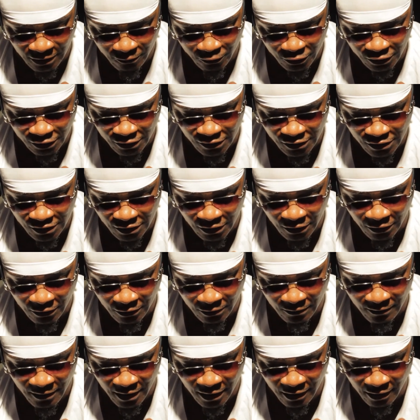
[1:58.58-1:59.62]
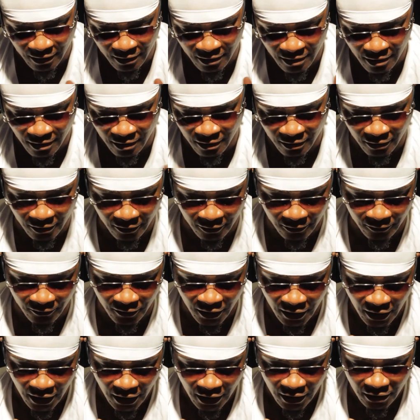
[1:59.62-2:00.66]
that was concerned, man.
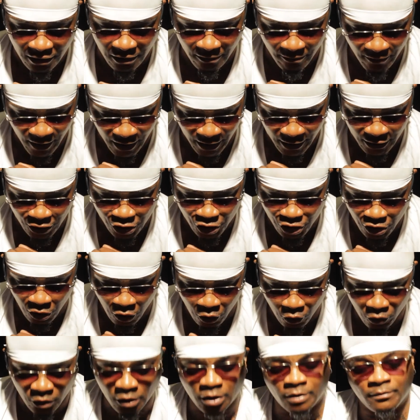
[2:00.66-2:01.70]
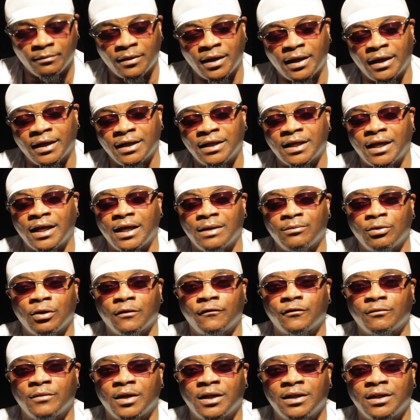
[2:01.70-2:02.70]
Um, the man showed up, man, came here from